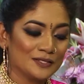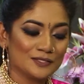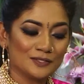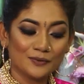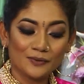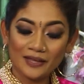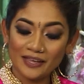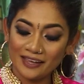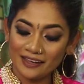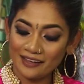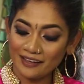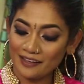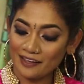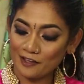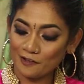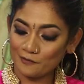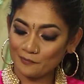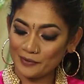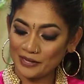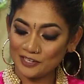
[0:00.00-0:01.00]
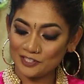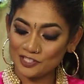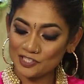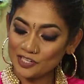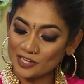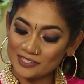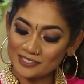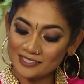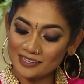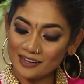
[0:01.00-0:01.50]
So here I have my
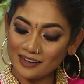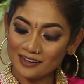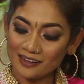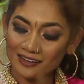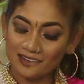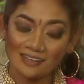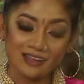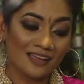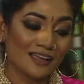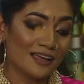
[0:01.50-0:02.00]
Chatak